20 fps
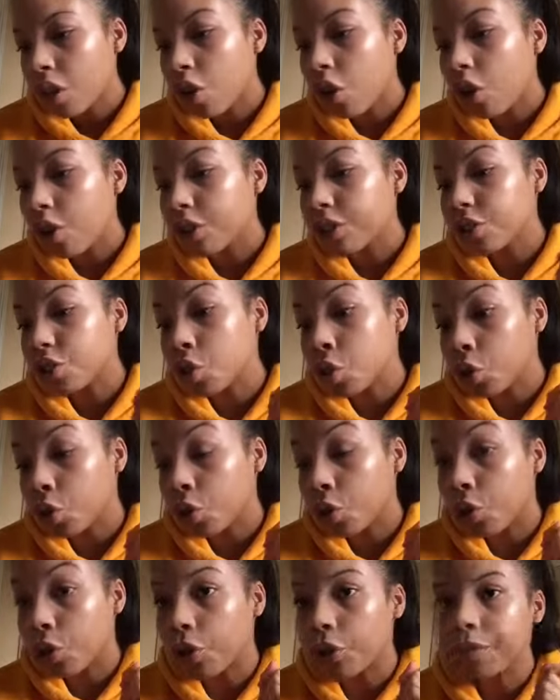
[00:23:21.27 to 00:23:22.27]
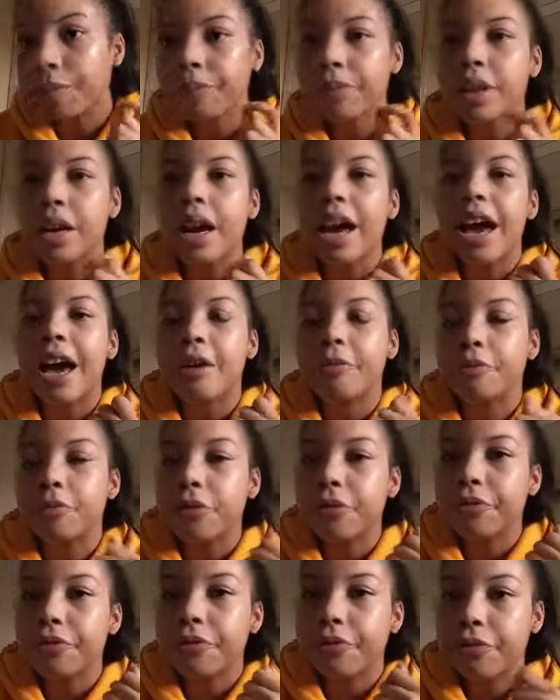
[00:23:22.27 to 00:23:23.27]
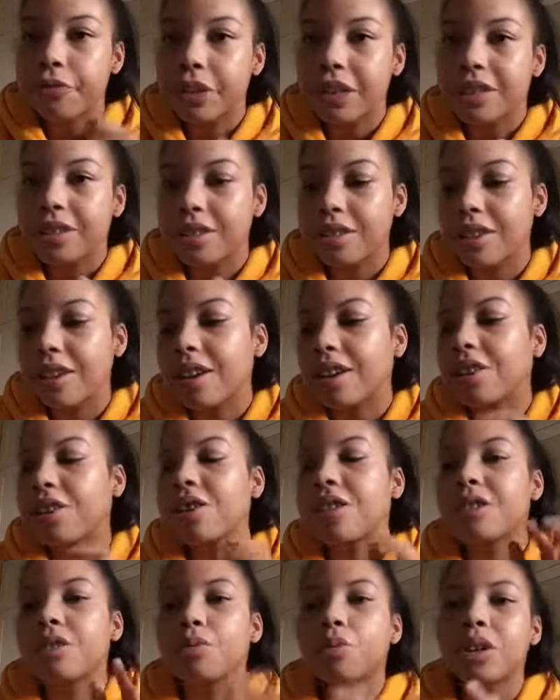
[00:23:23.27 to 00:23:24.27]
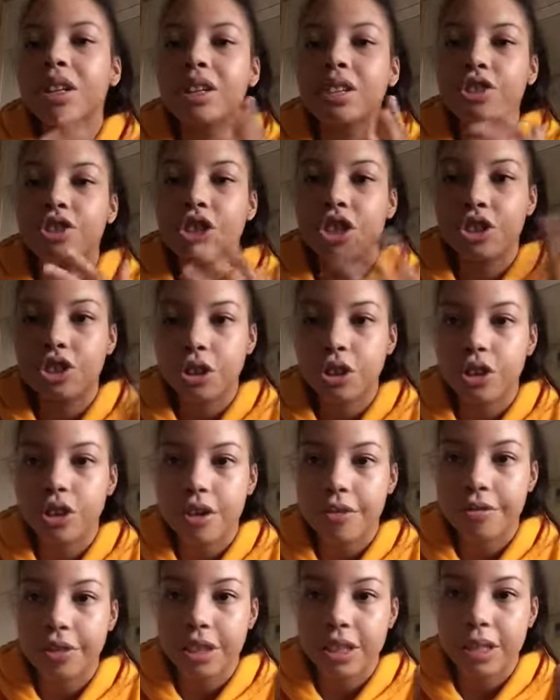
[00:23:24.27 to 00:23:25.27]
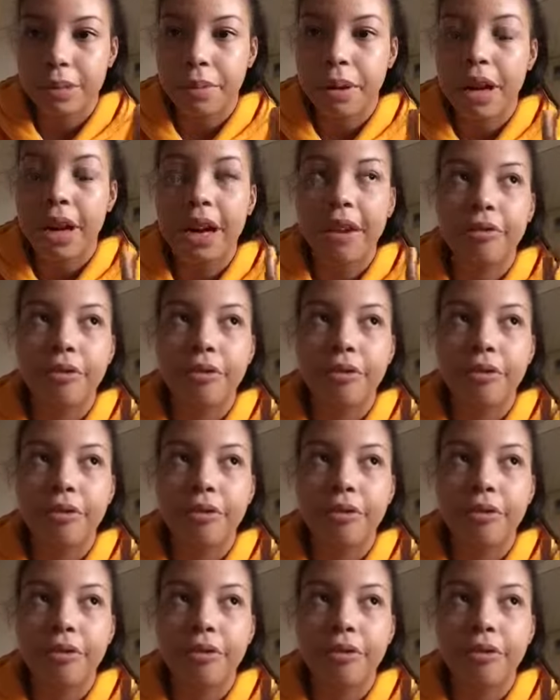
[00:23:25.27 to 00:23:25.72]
Contour. Everyone thinks because when she showed her friends the pack,